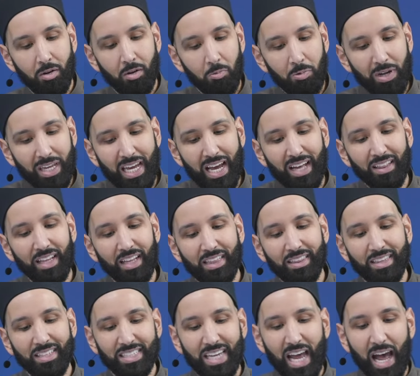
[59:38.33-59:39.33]
We can't
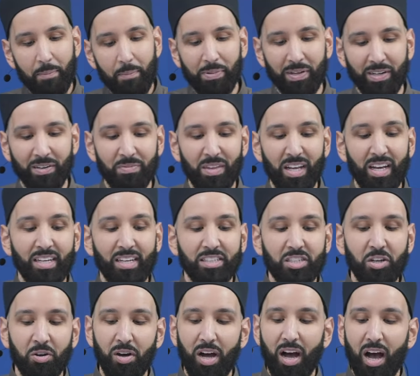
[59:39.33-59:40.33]
let this happen.
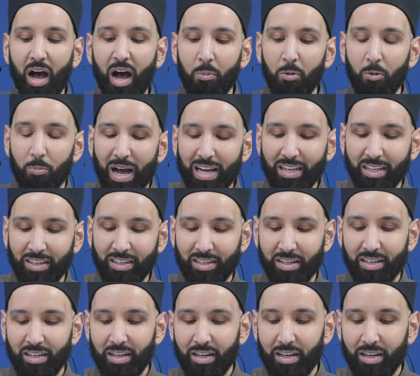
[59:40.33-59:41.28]
So Abu Bakr